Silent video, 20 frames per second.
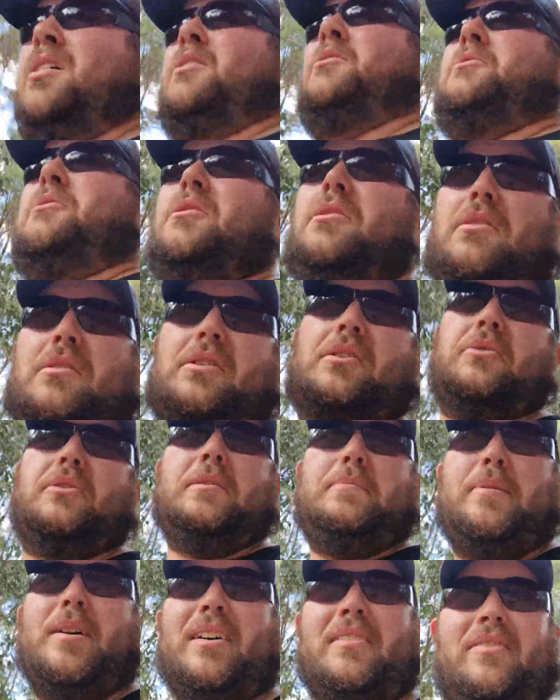you've got a
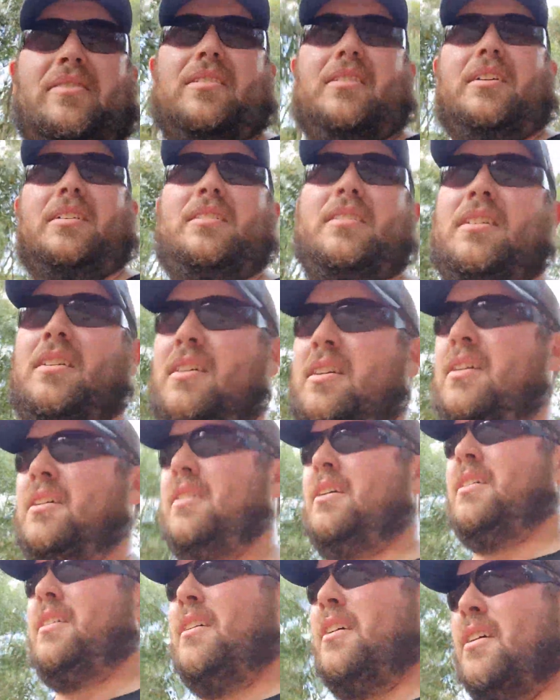career path there.
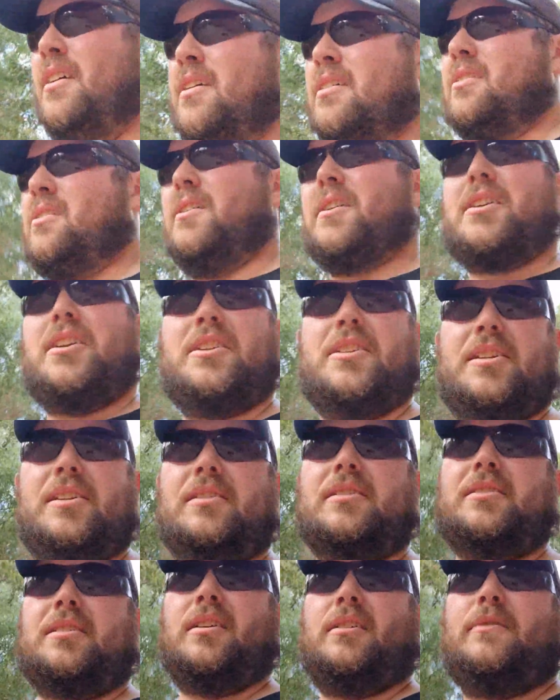Go get
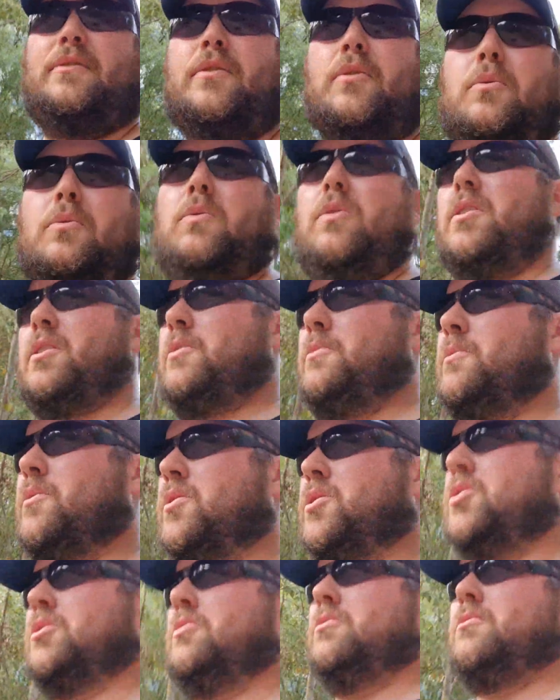yourself a working
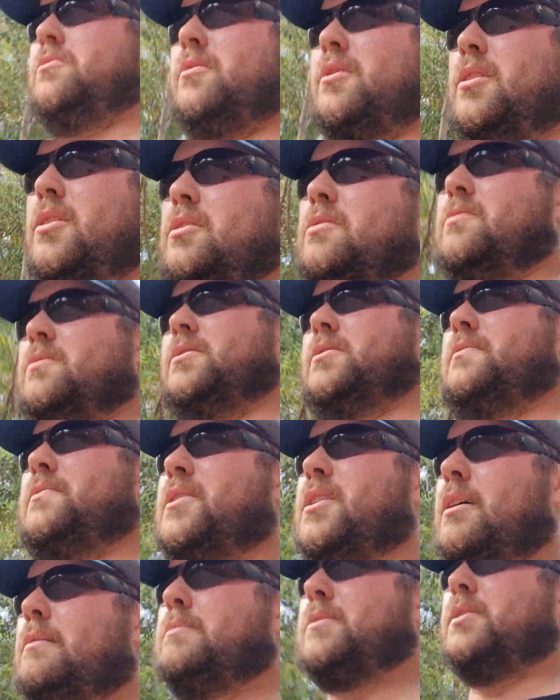with children clearance of
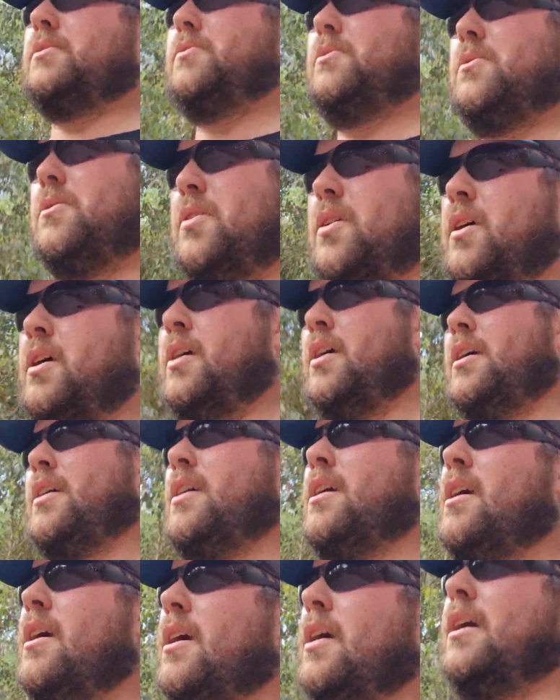some sort.
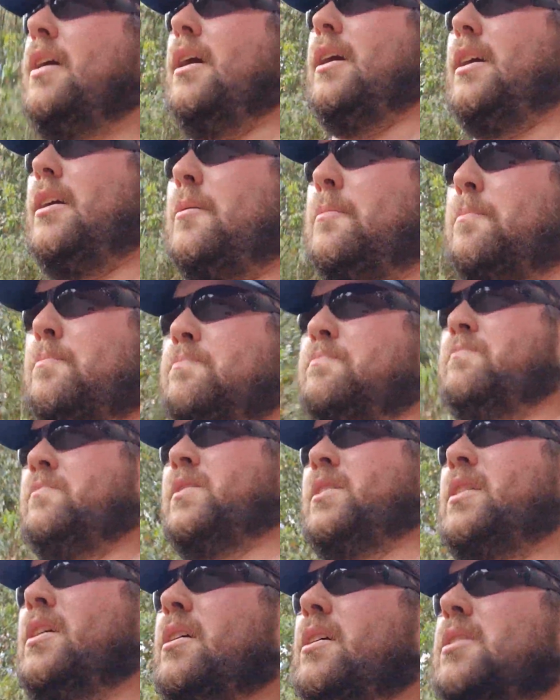Go
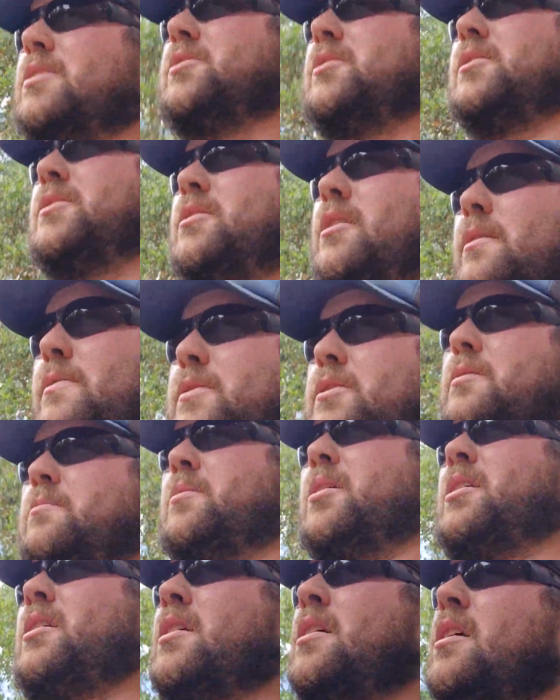get yourself some
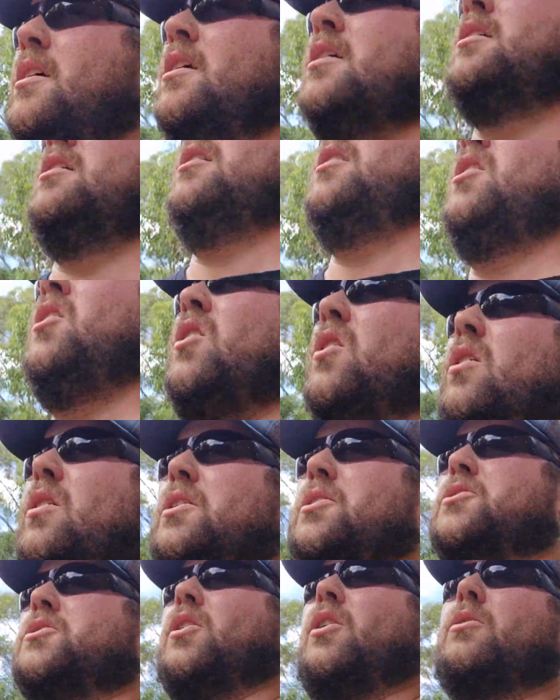
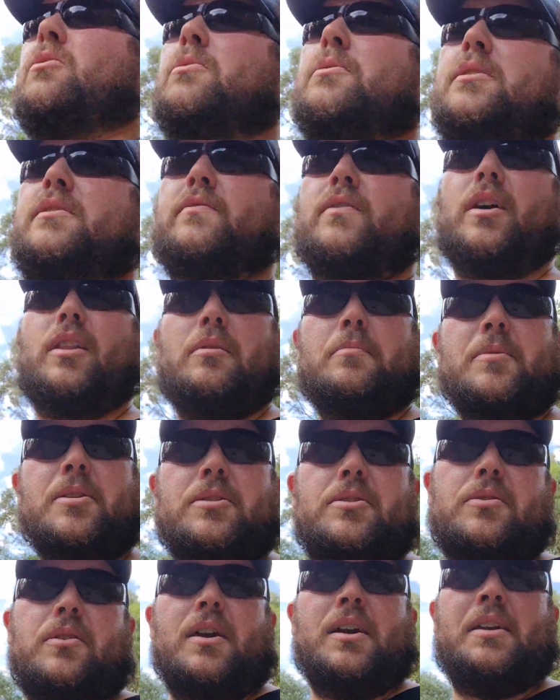early childhood
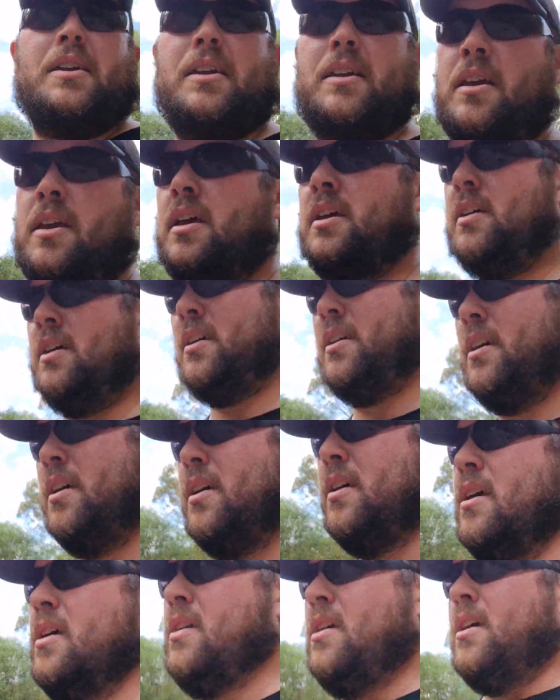development training.
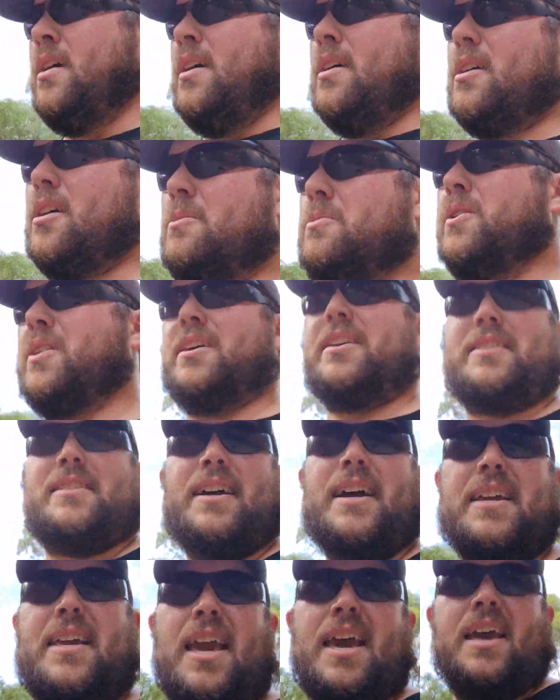Go work at a
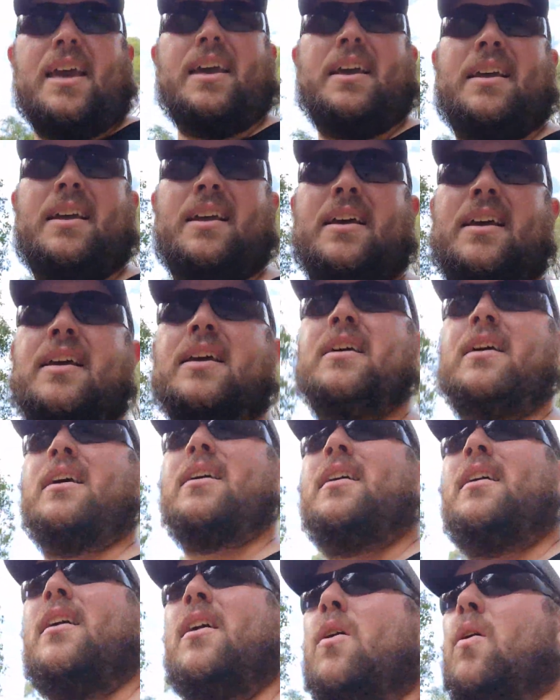daycare
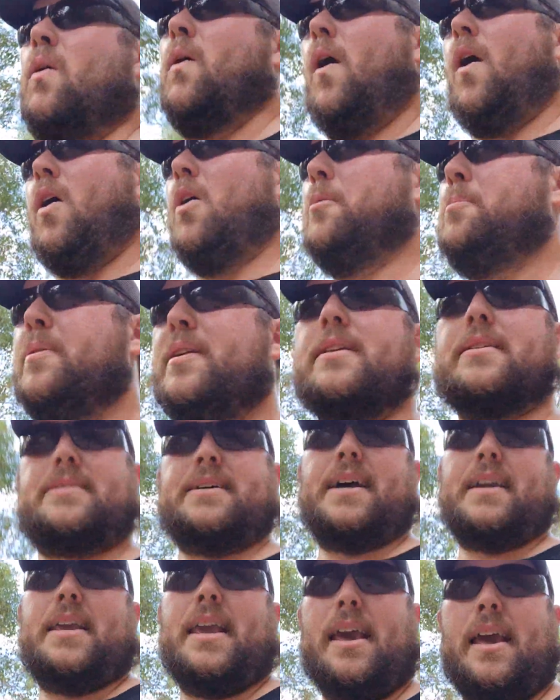or open a
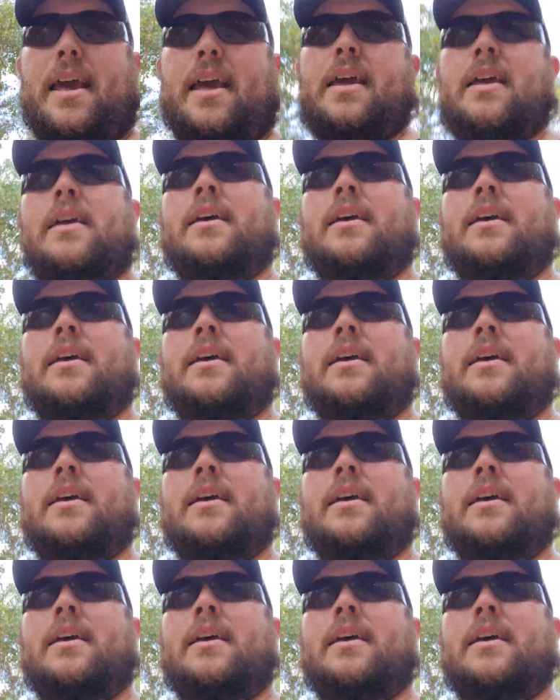daycare.